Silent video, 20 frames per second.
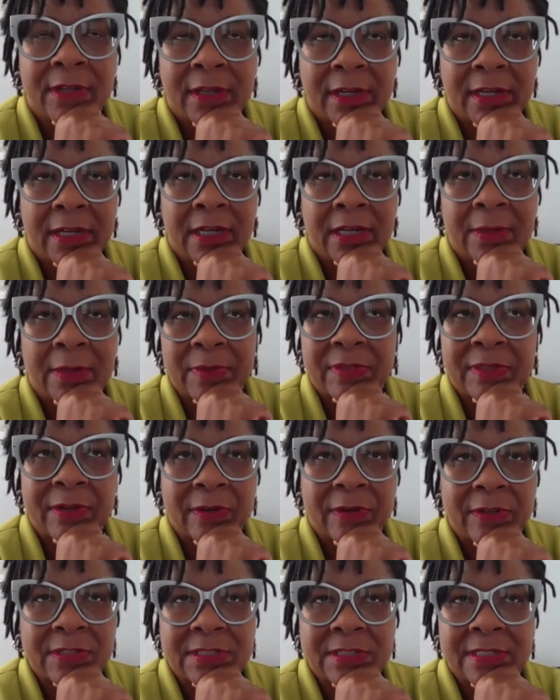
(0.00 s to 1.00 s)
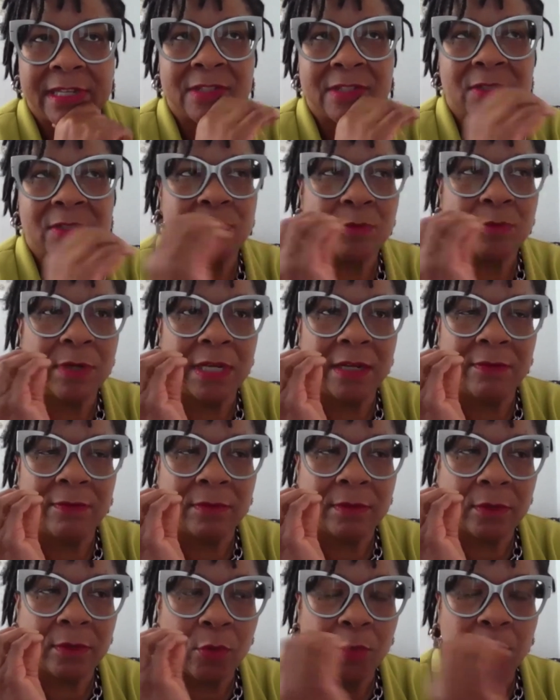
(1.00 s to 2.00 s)
But there are states who have
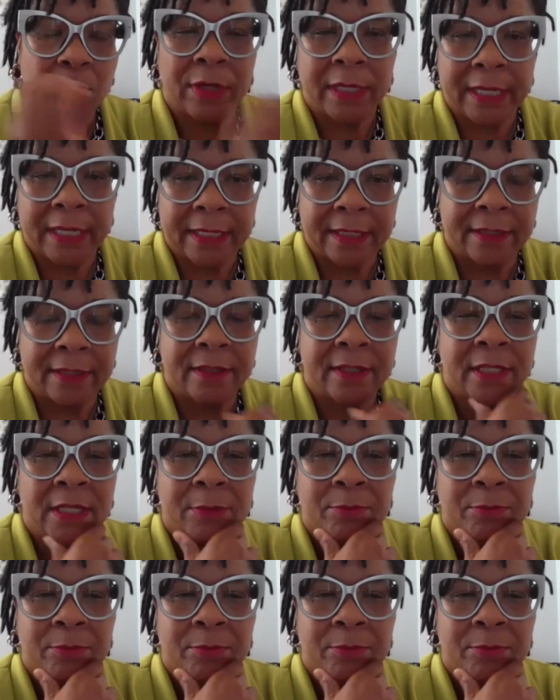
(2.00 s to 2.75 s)
correlated